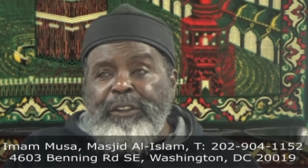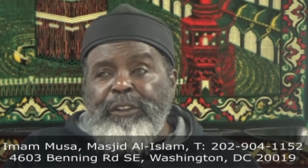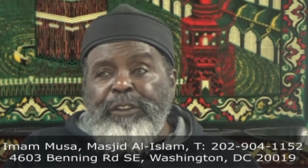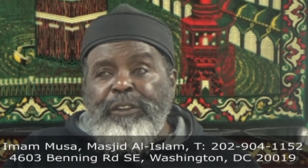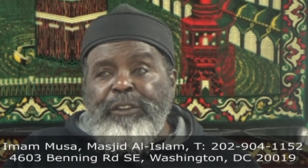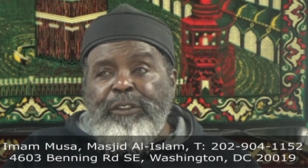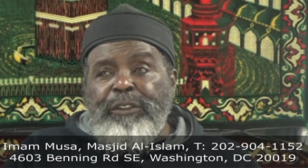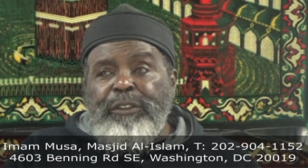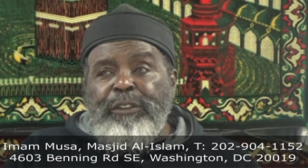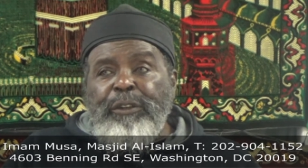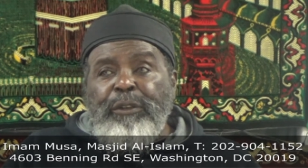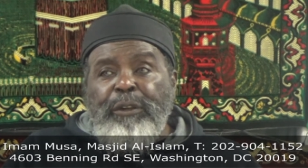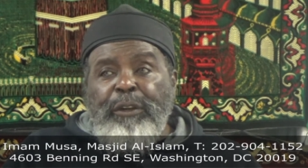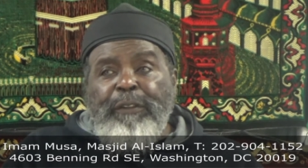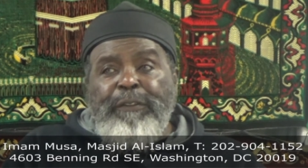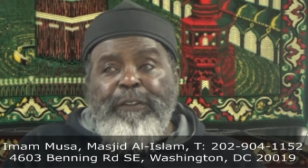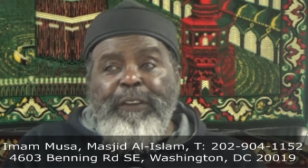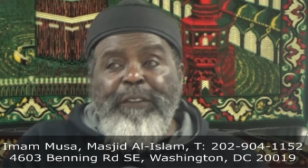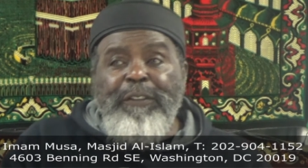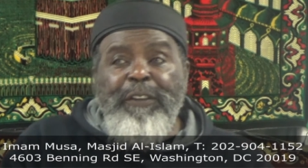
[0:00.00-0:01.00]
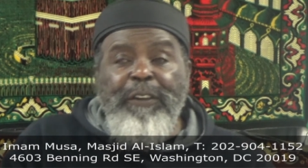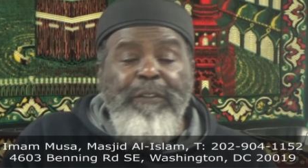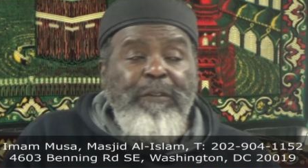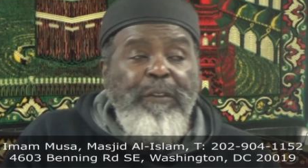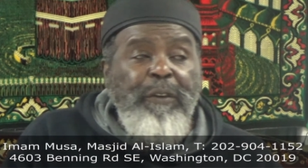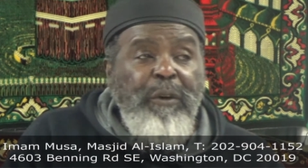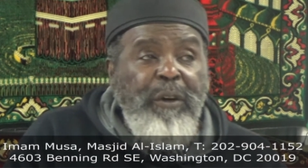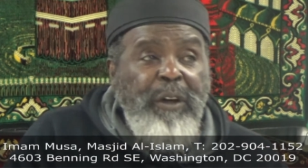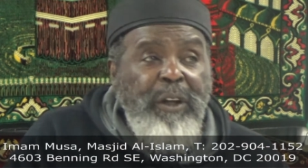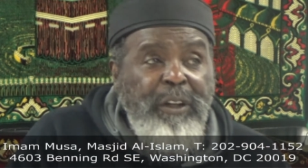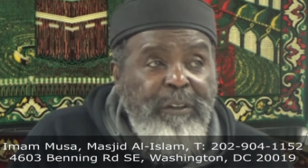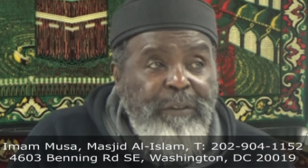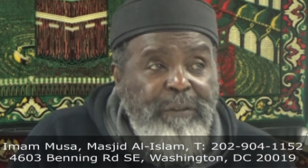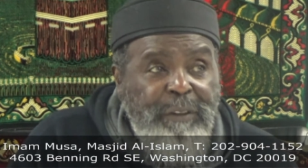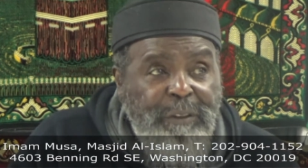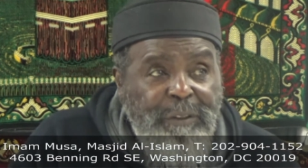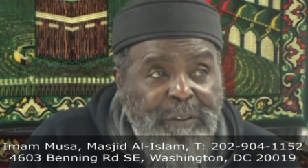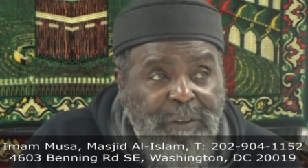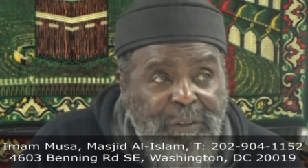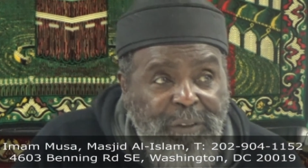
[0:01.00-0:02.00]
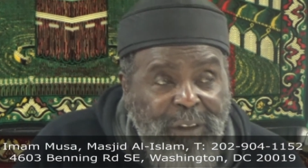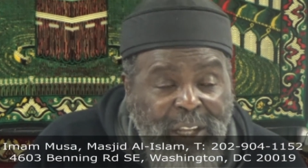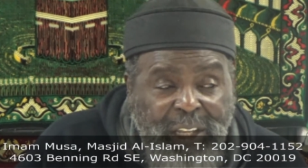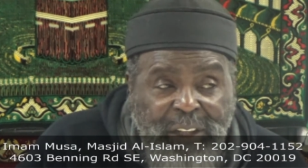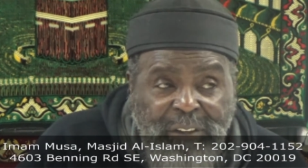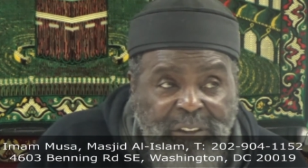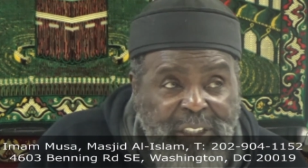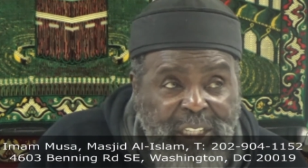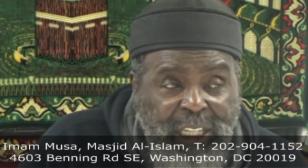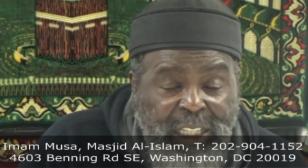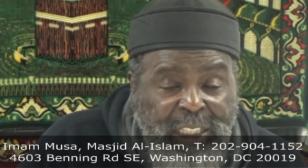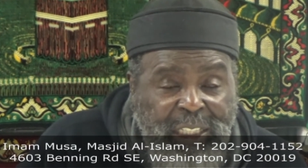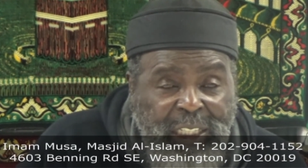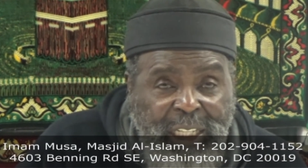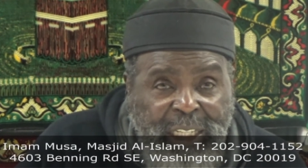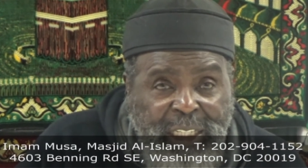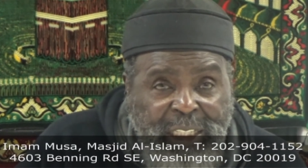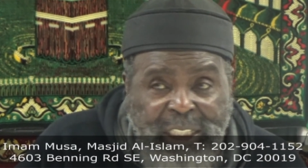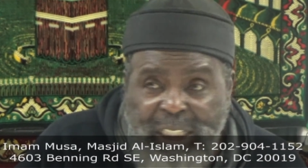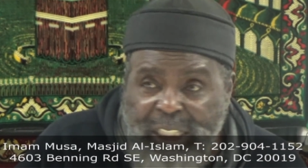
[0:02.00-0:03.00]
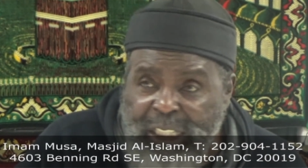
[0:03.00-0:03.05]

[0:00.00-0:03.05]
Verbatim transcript: So the 54 and the 55 Cadillac